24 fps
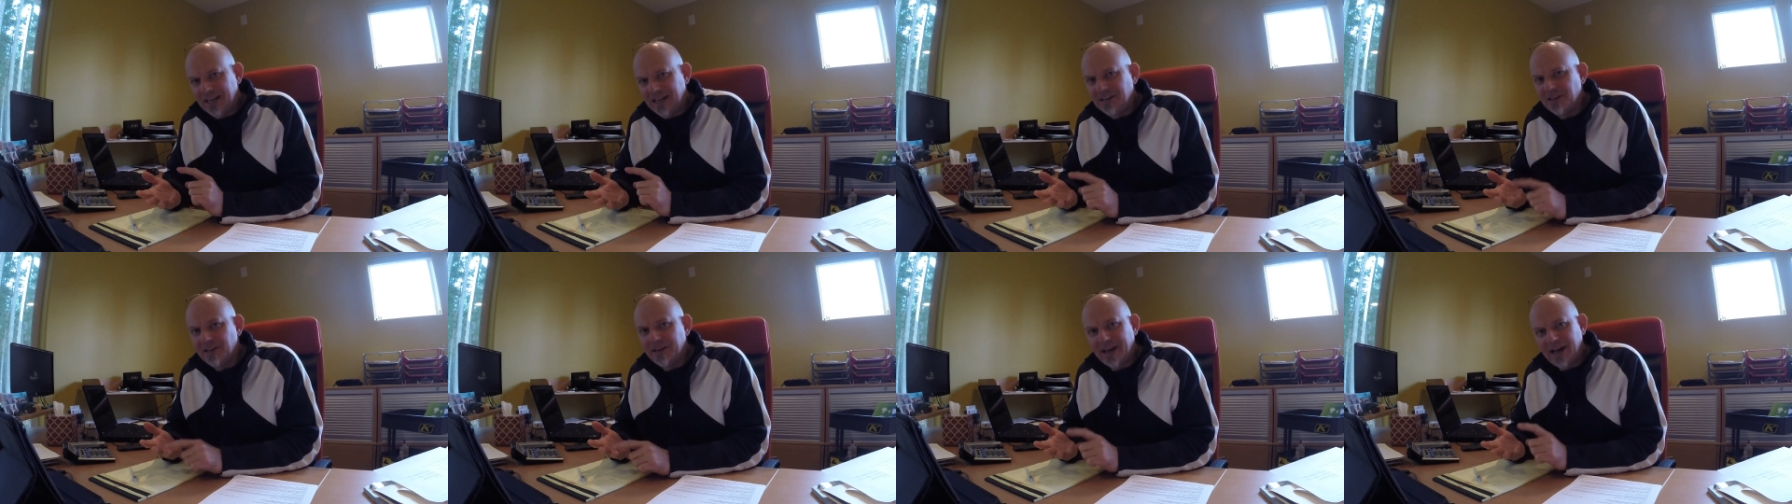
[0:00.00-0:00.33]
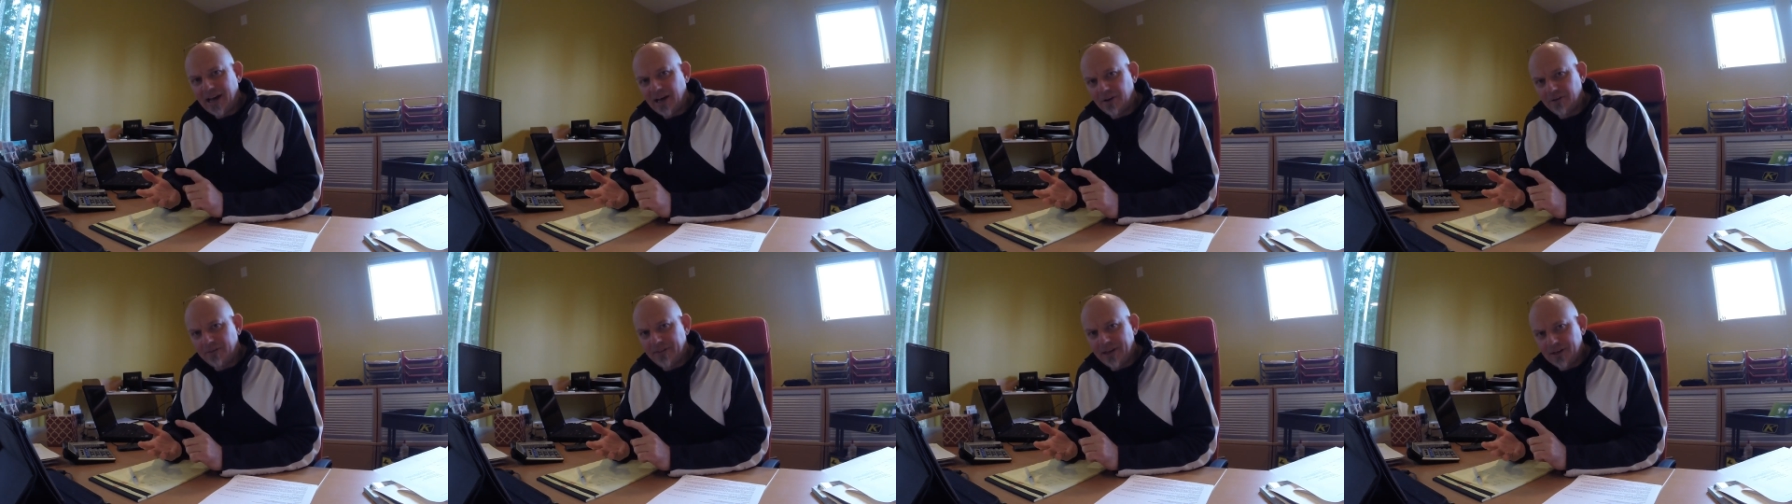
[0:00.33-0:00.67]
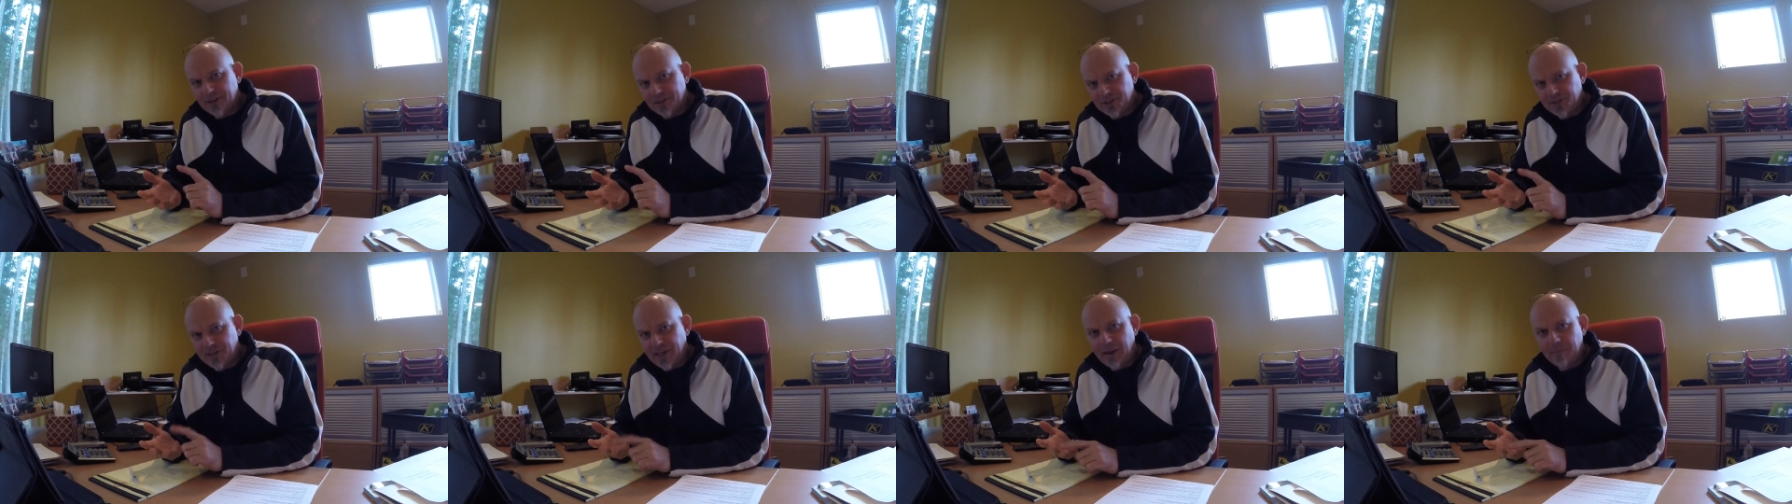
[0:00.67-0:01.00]
in and out of that
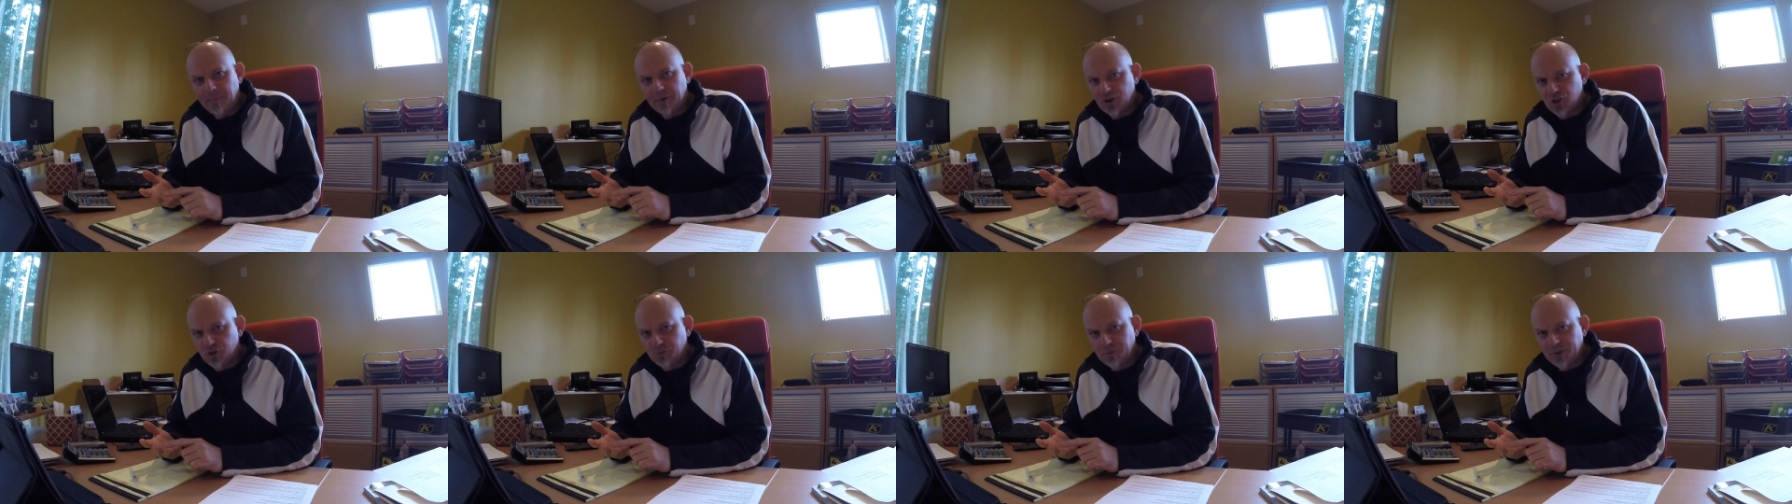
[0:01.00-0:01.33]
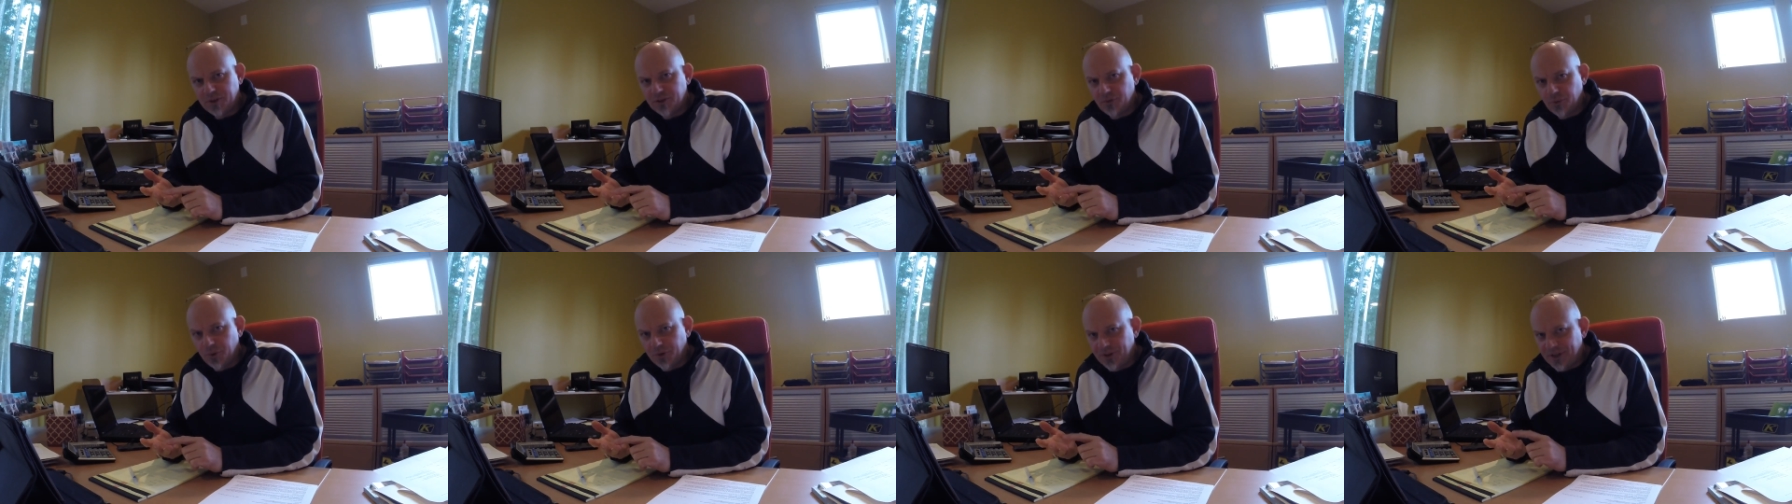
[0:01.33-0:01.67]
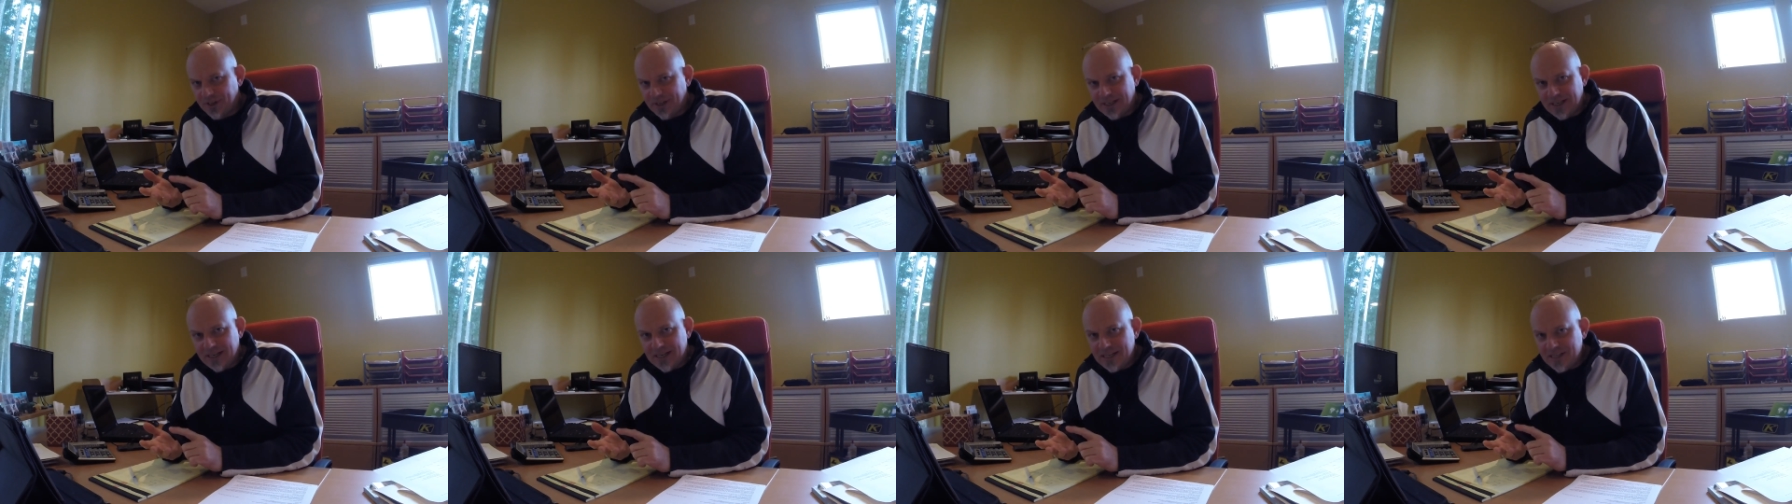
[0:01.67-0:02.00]
establishment
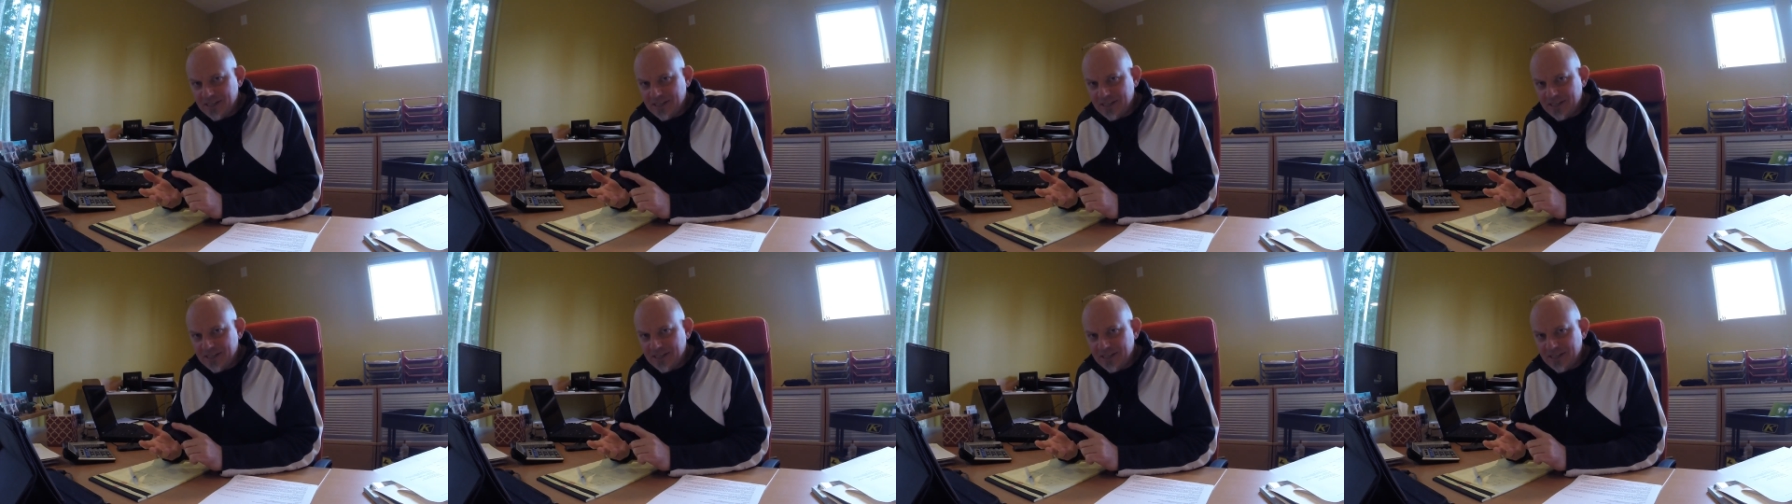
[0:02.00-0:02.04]
within